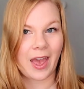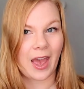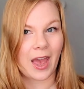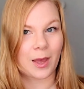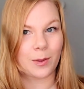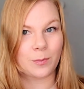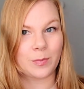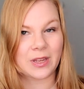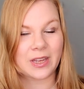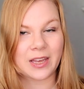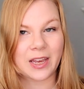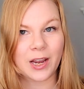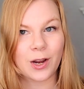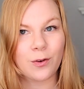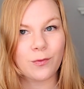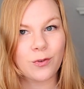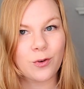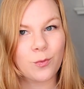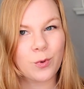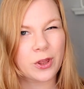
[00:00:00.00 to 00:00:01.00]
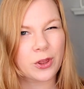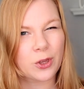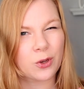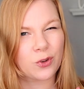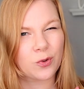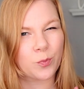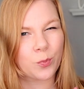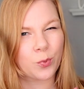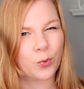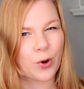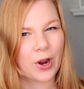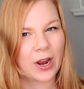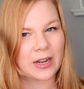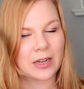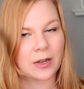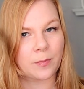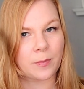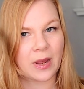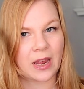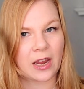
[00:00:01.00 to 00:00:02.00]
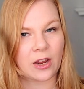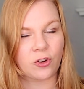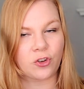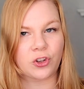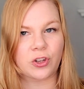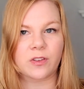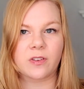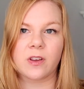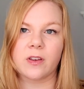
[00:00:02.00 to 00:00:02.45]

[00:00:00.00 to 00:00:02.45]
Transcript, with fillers: And be careful with those pregnant patients.